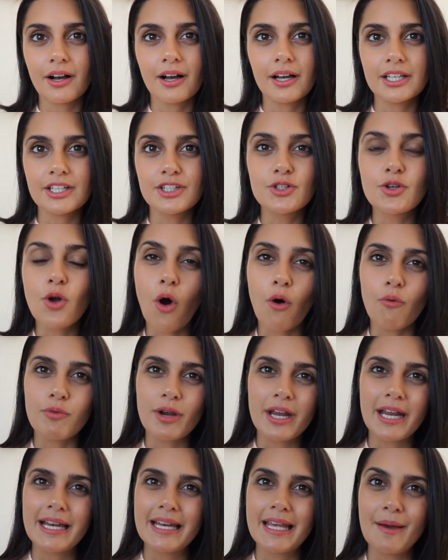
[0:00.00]
not
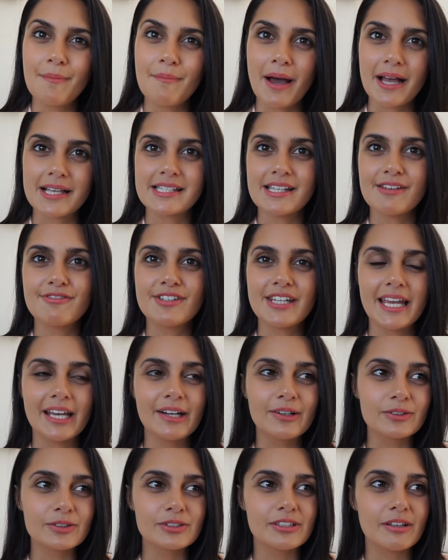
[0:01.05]
really a massive
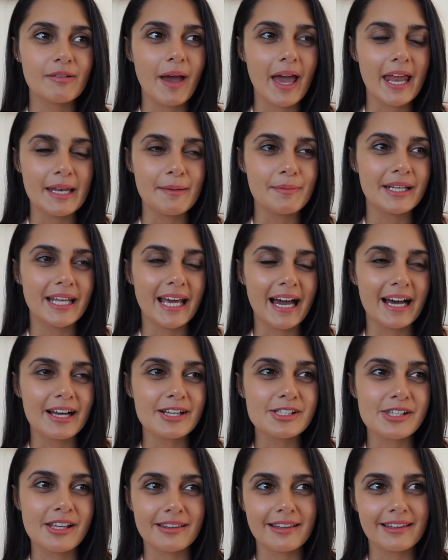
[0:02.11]
deal to anybody
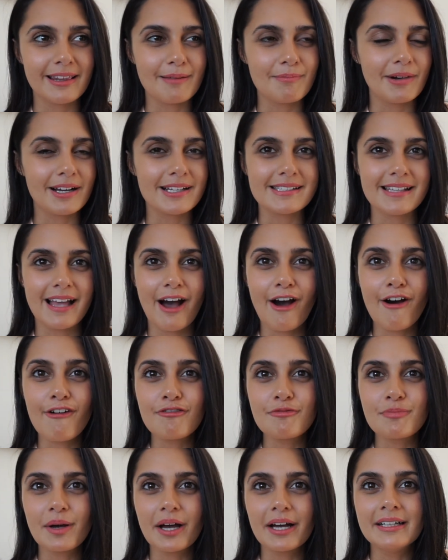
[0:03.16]
else other than myself.
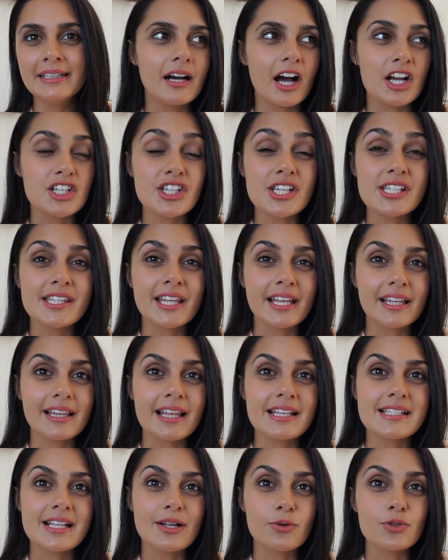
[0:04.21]
But I just think
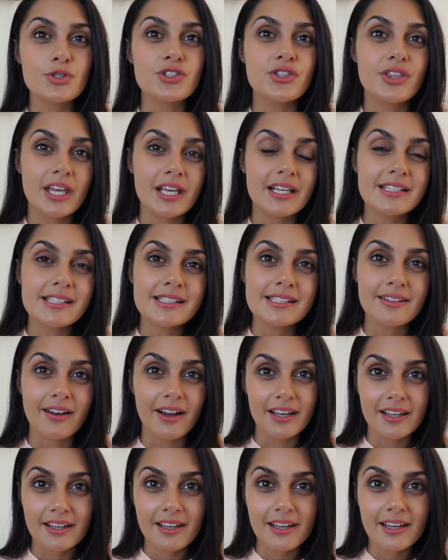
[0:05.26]
there's little things,
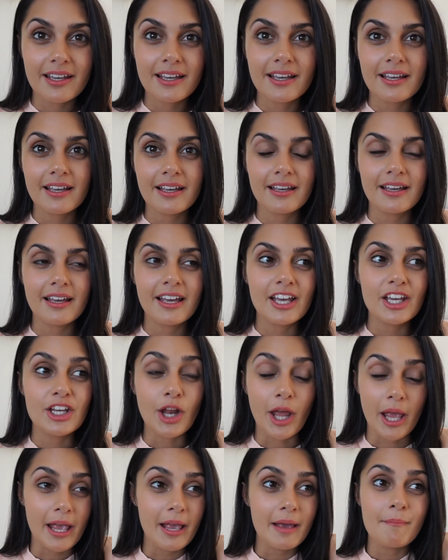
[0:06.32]
like,
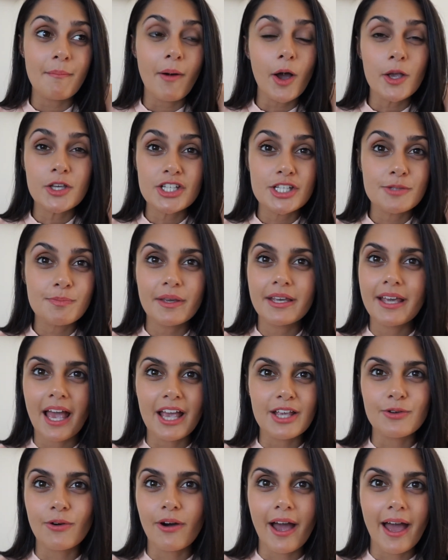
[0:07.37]
it might just be
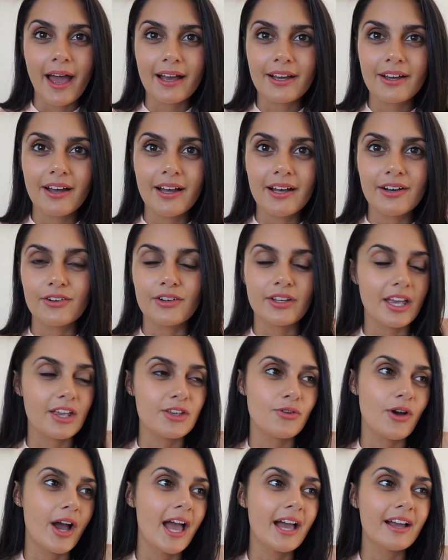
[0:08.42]
getting your hair cut or getting
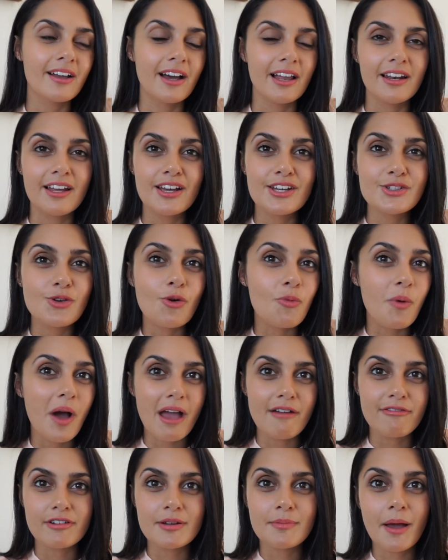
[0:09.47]
your hair coloured or
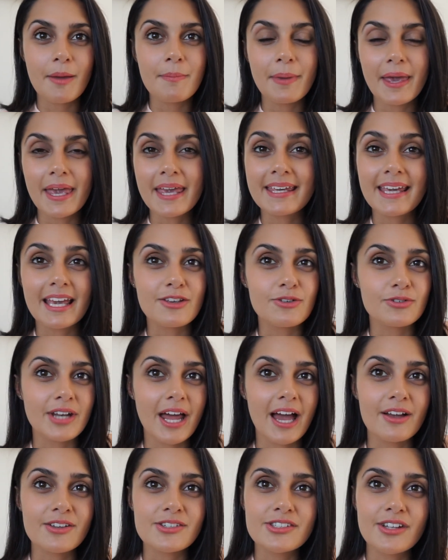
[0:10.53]
whatever it may be, getting your
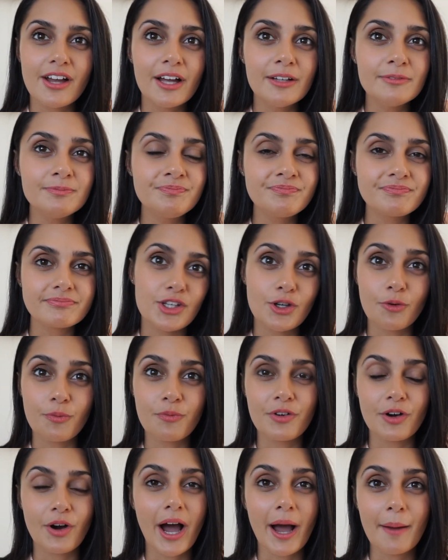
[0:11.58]
nails done. You'll
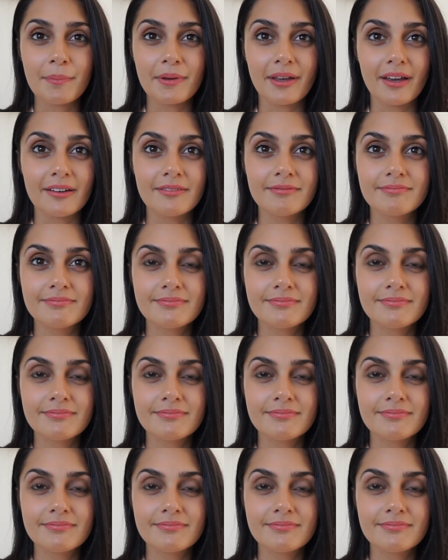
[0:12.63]
feel happier.